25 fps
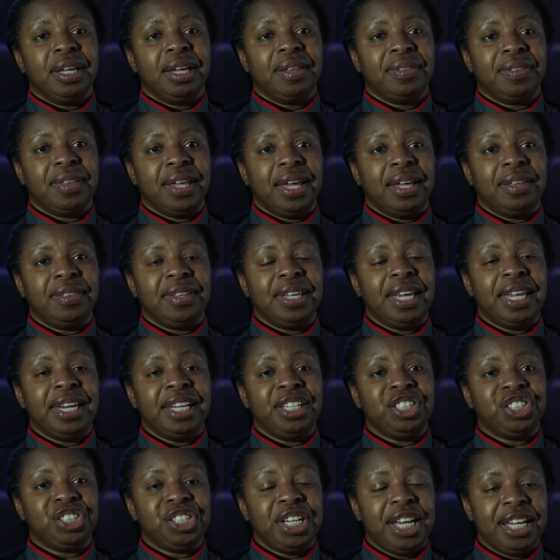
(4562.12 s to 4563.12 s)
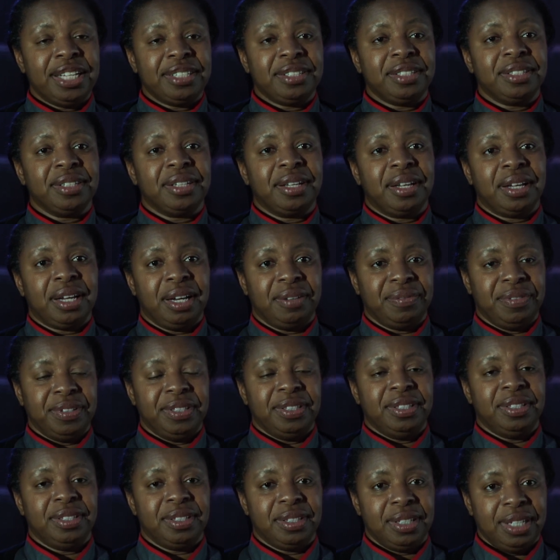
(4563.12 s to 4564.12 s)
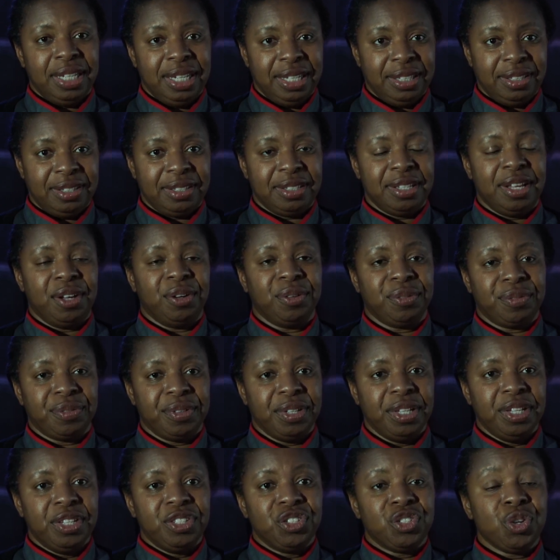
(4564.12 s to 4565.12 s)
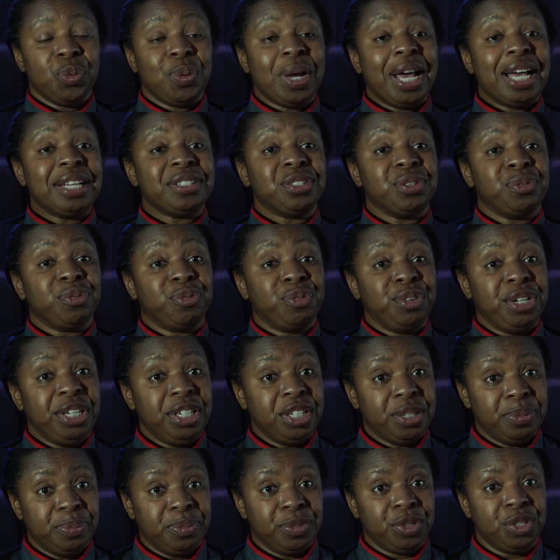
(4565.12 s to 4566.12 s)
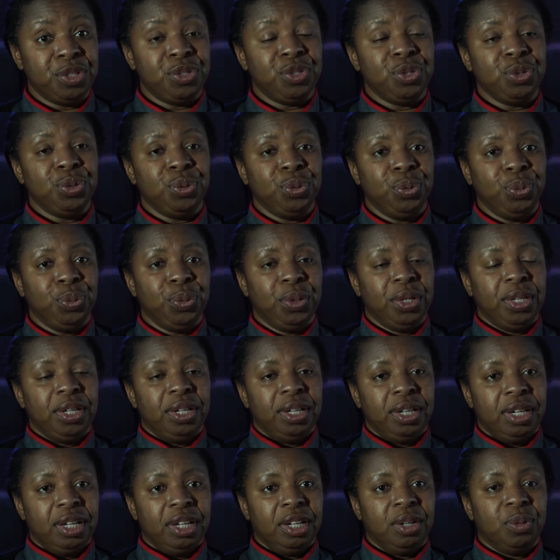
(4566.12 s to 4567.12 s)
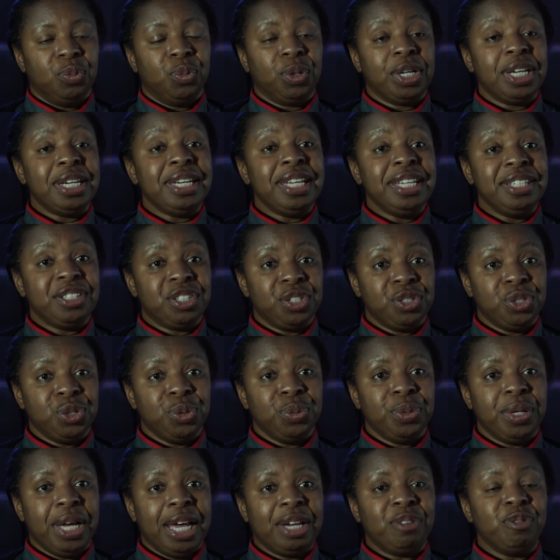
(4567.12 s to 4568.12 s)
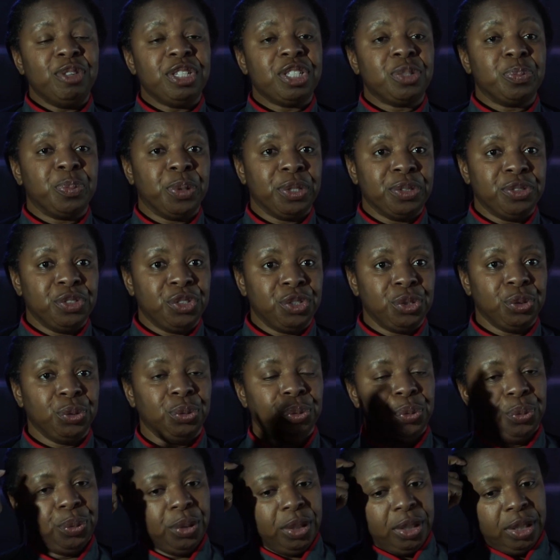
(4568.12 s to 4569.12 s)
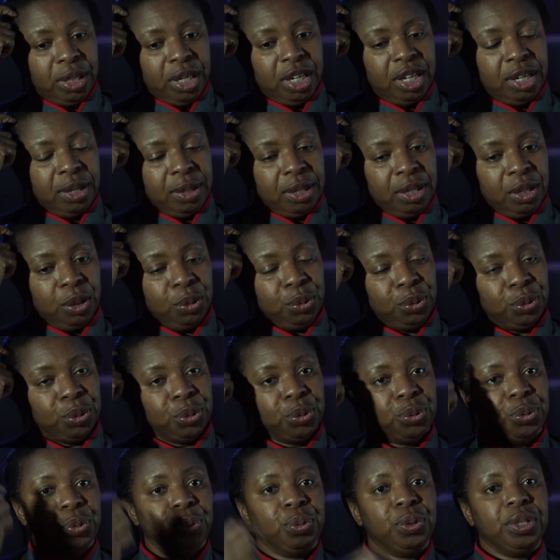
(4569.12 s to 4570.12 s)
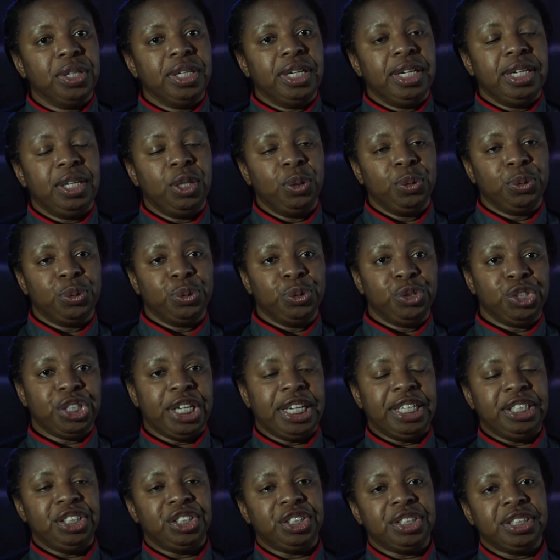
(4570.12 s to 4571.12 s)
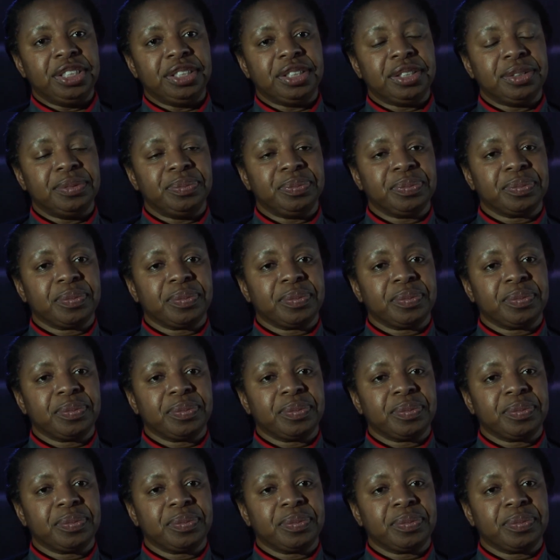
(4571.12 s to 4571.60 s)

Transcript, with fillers: and that the NHS governs itself. So it has the freedom to do uh, what it needs to do and respond to uh, local, local changes.